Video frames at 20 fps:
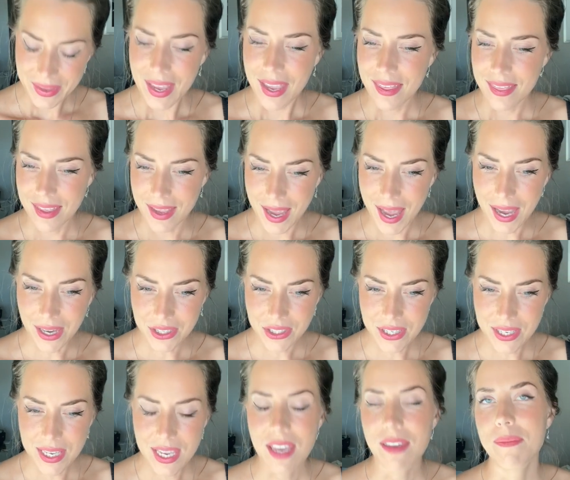they
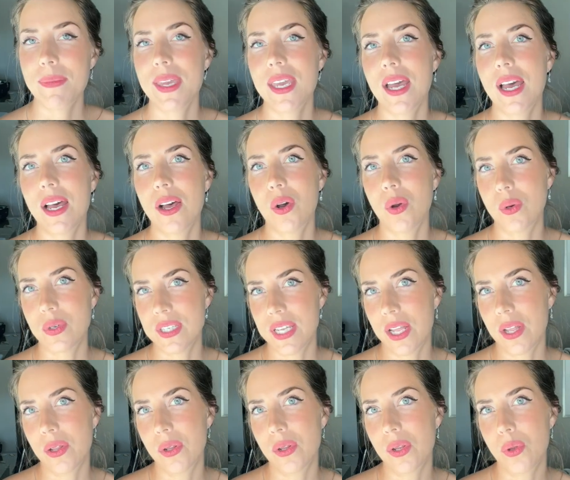actually gave me a
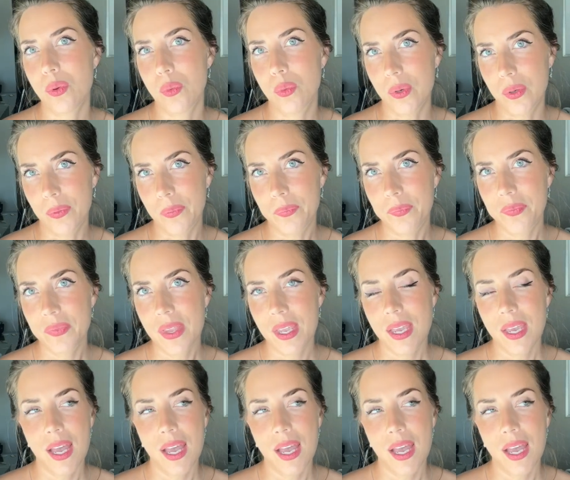hotel room.